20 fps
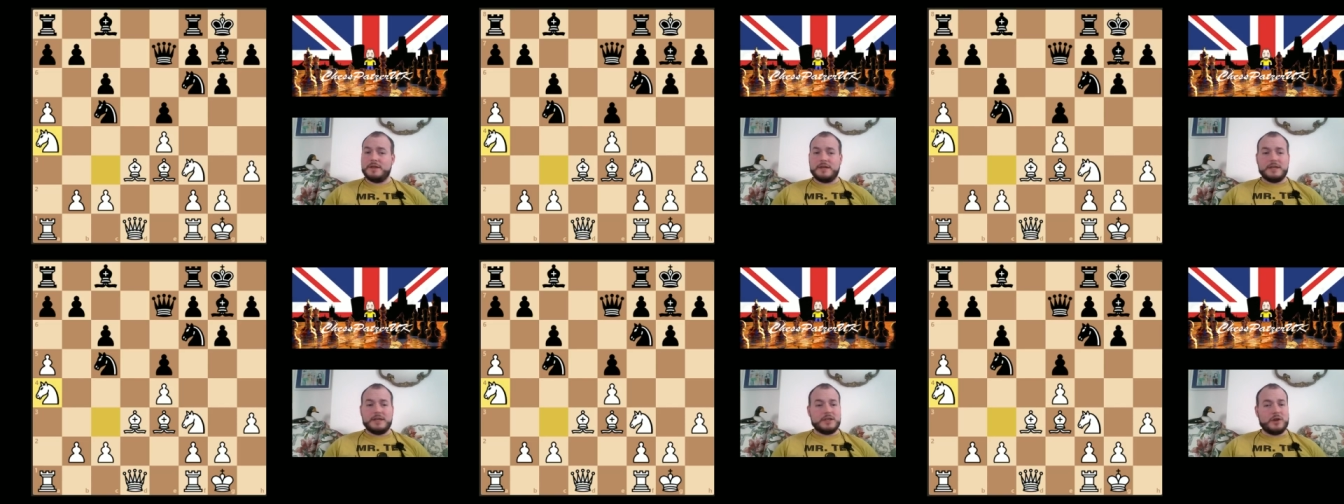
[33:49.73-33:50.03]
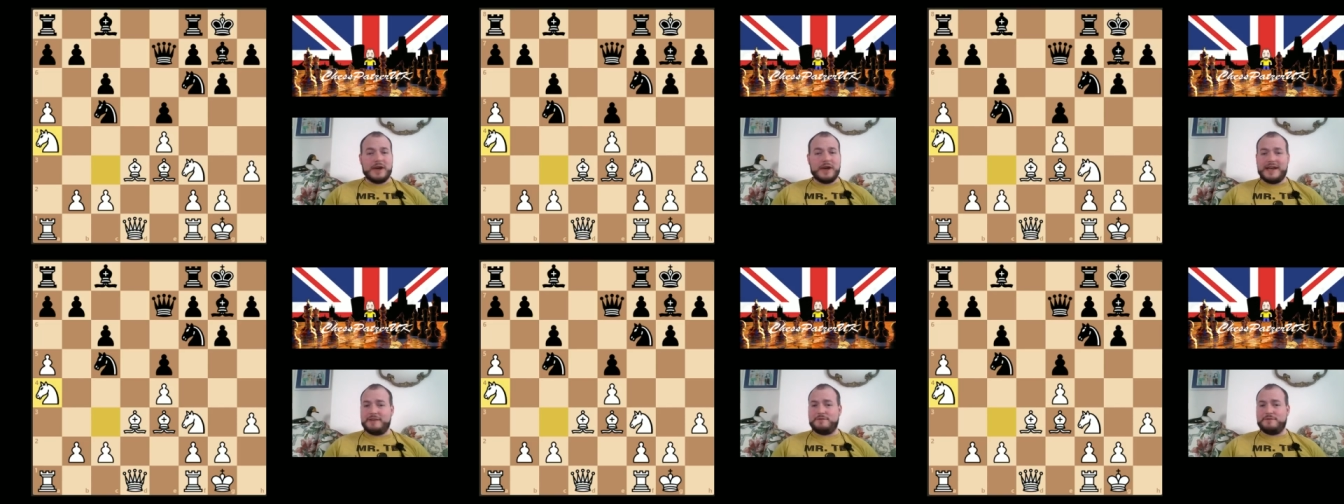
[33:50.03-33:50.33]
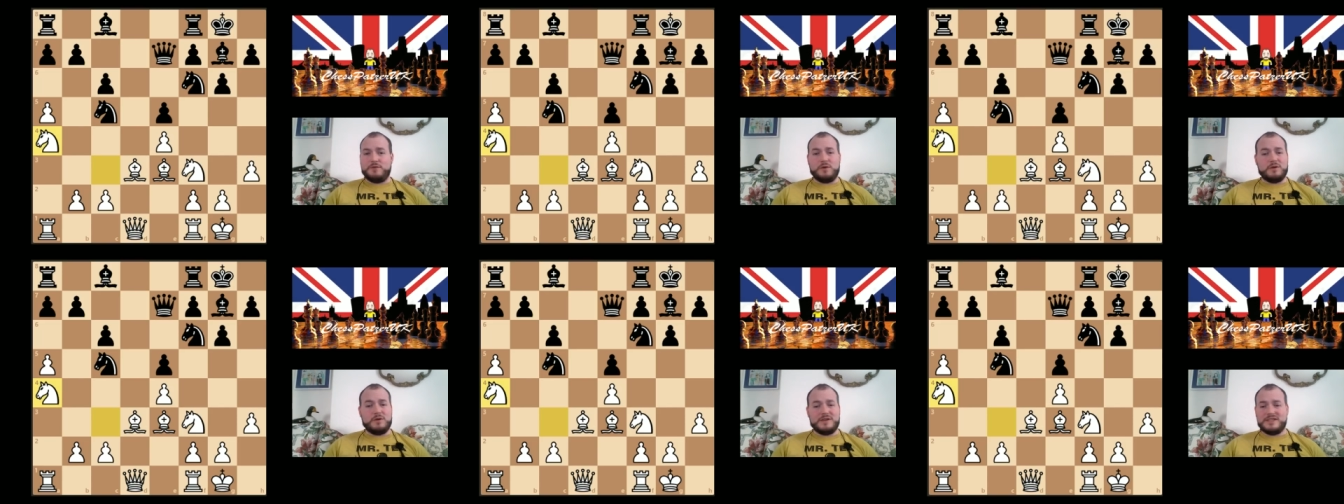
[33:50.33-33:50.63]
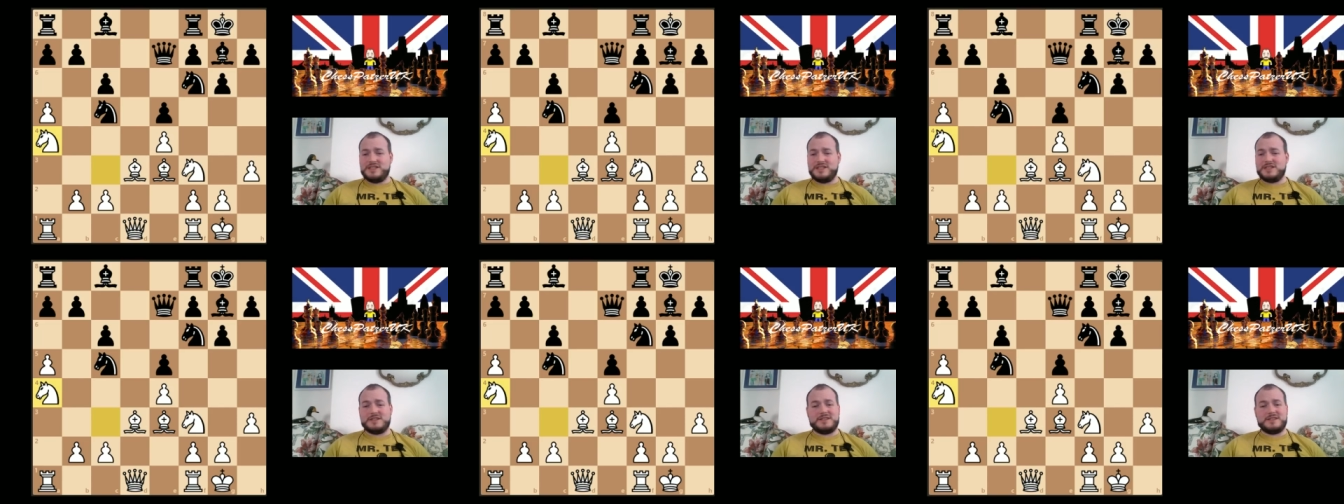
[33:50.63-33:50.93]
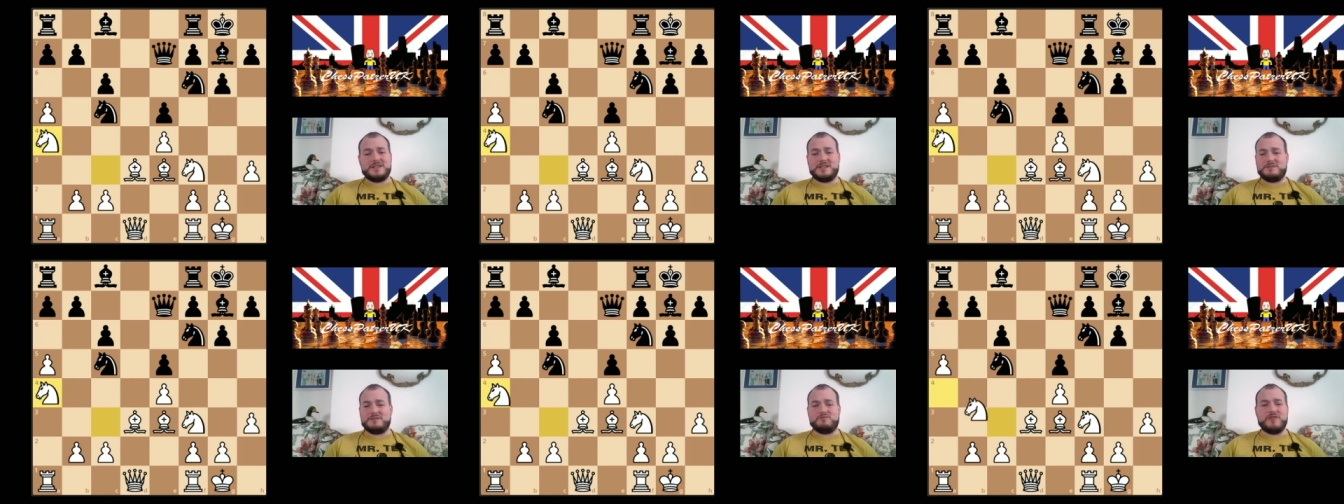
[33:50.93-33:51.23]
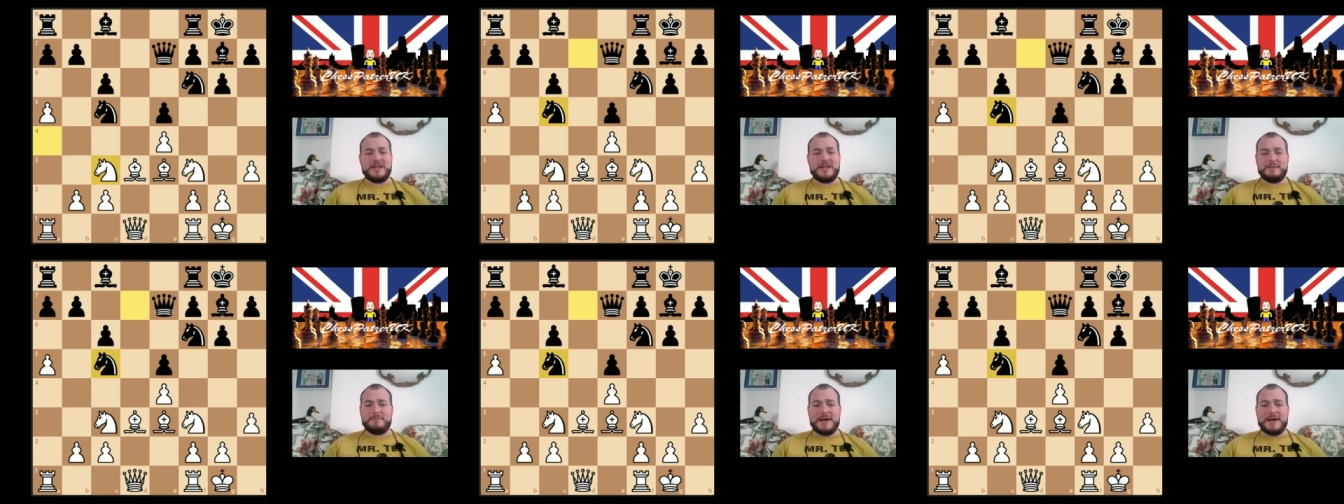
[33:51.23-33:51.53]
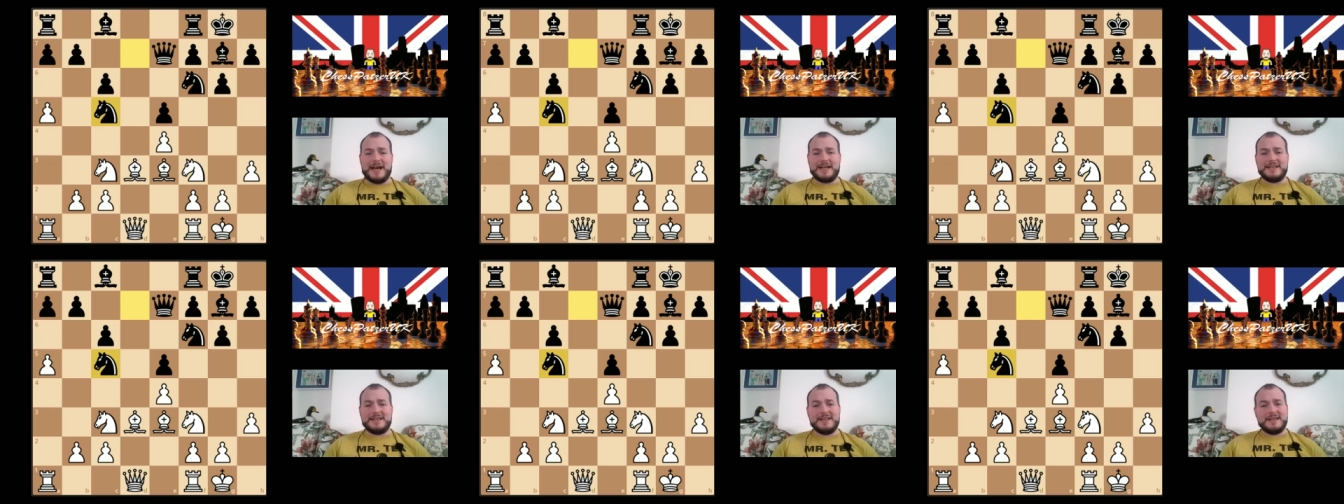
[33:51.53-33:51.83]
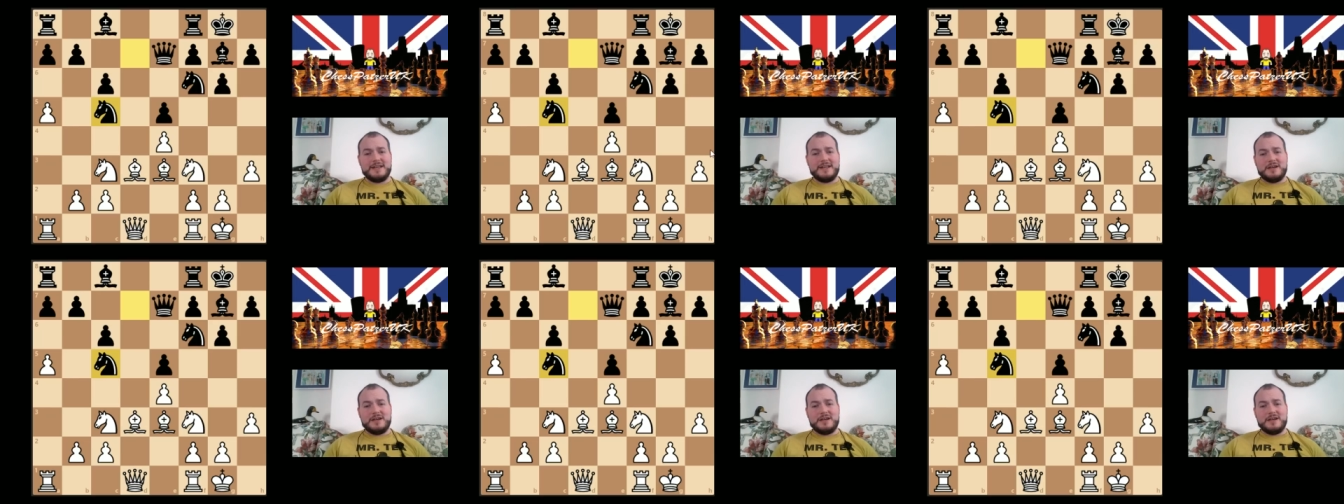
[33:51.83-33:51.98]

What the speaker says: Knight A4, it's just really bad.